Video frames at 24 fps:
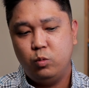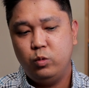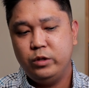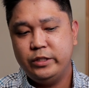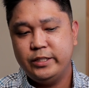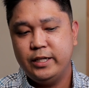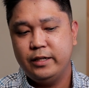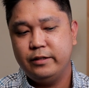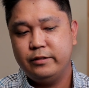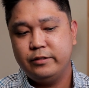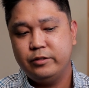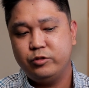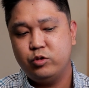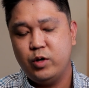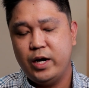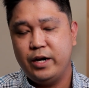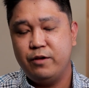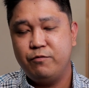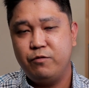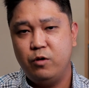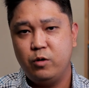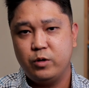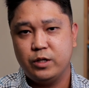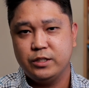we tend to
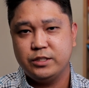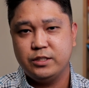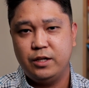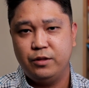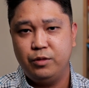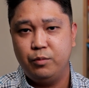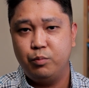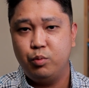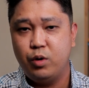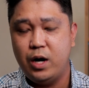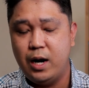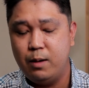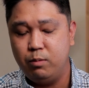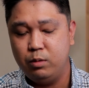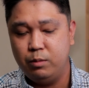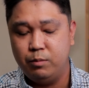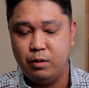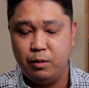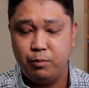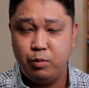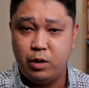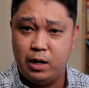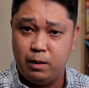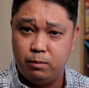try to focus on the
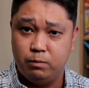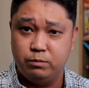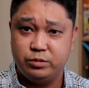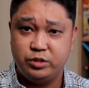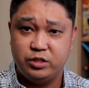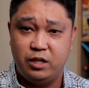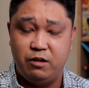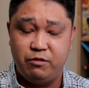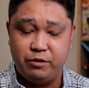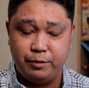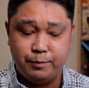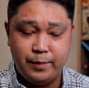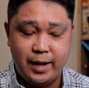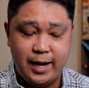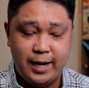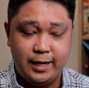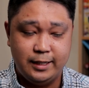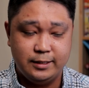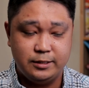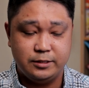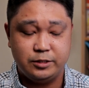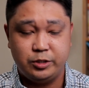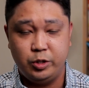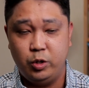problem, our problem-solving
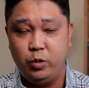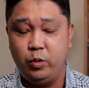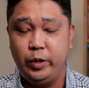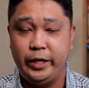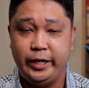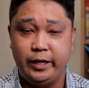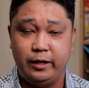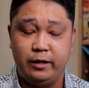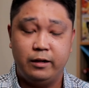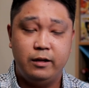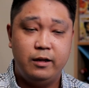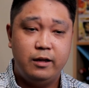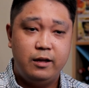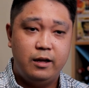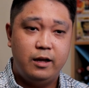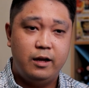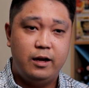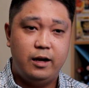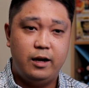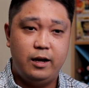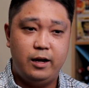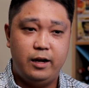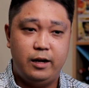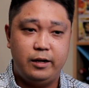minds going
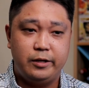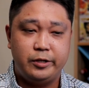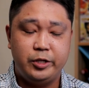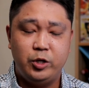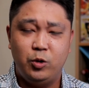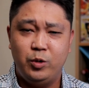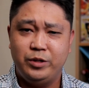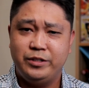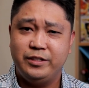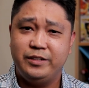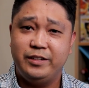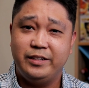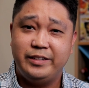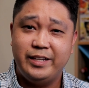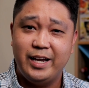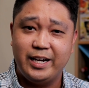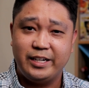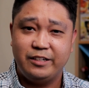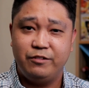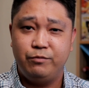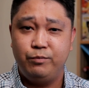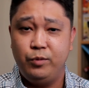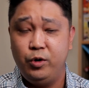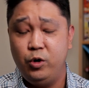uh, go into
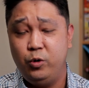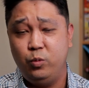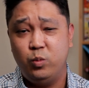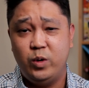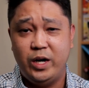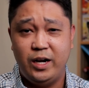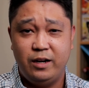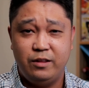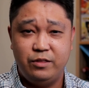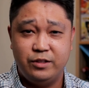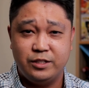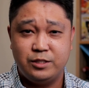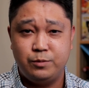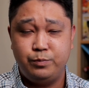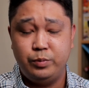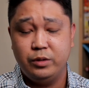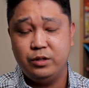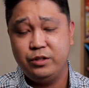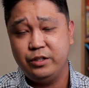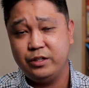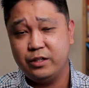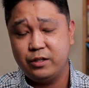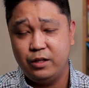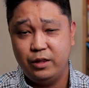detective mode. Why did this
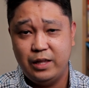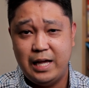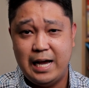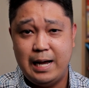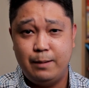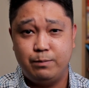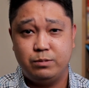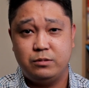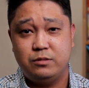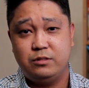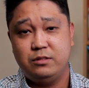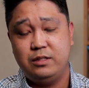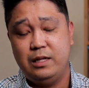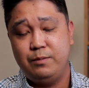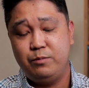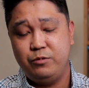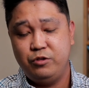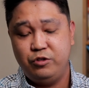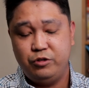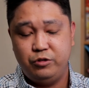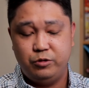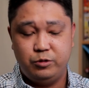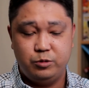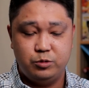building collapse? Let
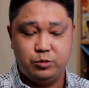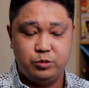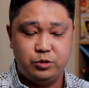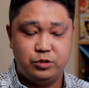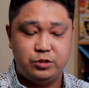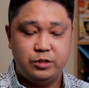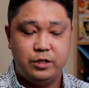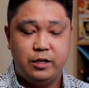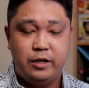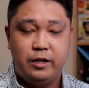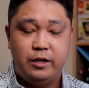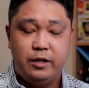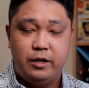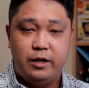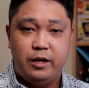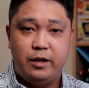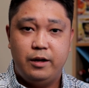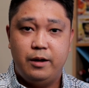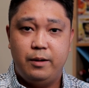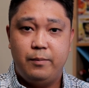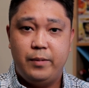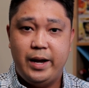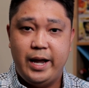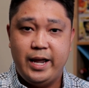me use
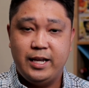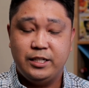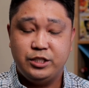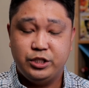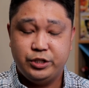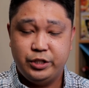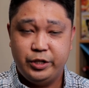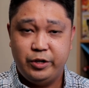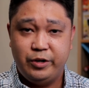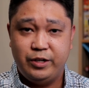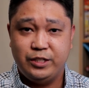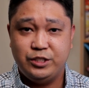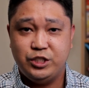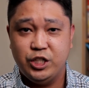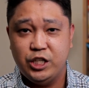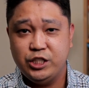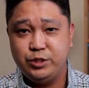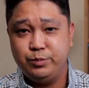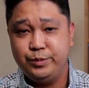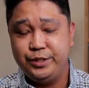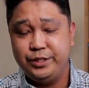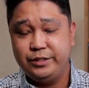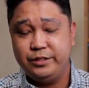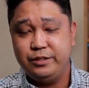my engineering
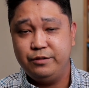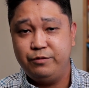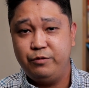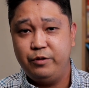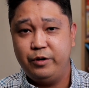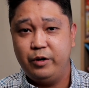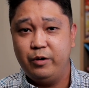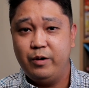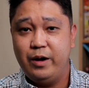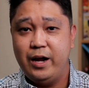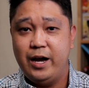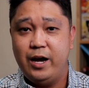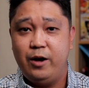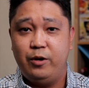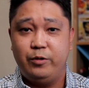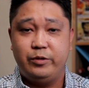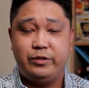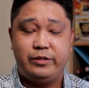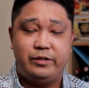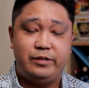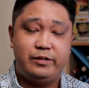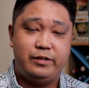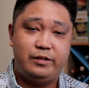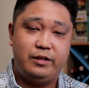judgment to figure
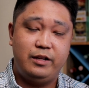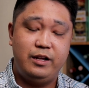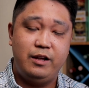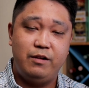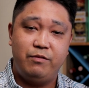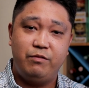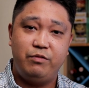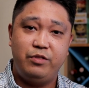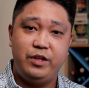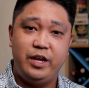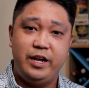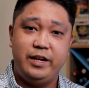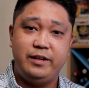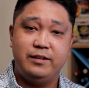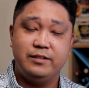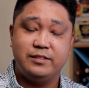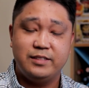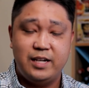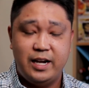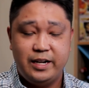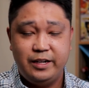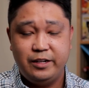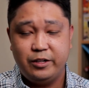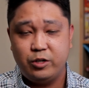out if they
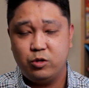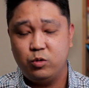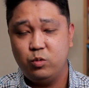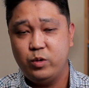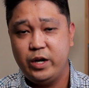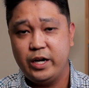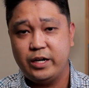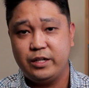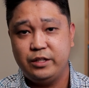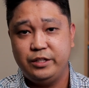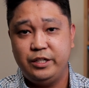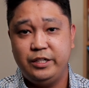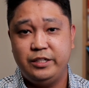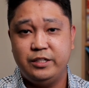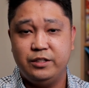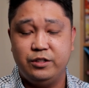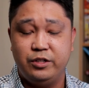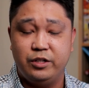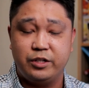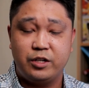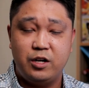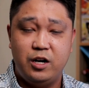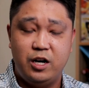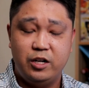designed it correctly. Did
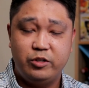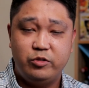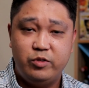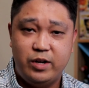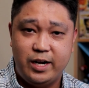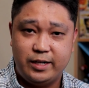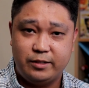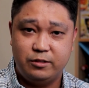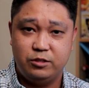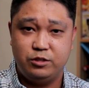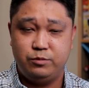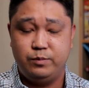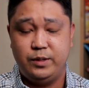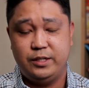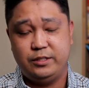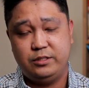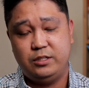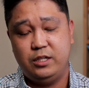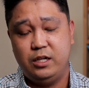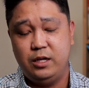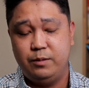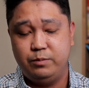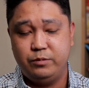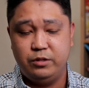the contractors
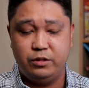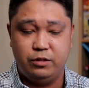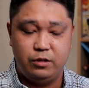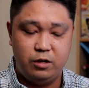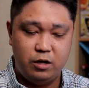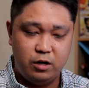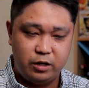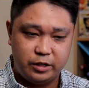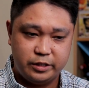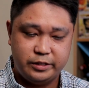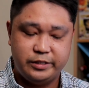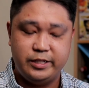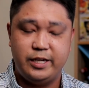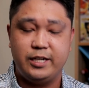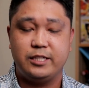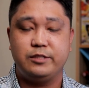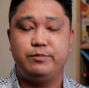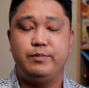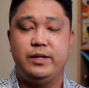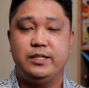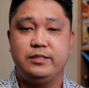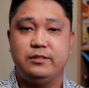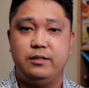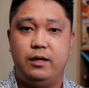mess up? Did the
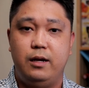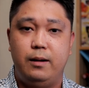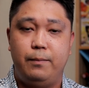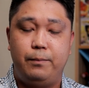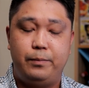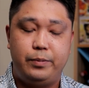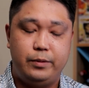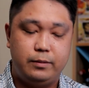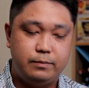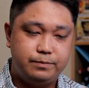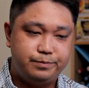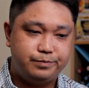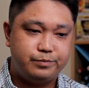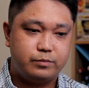architects mess up?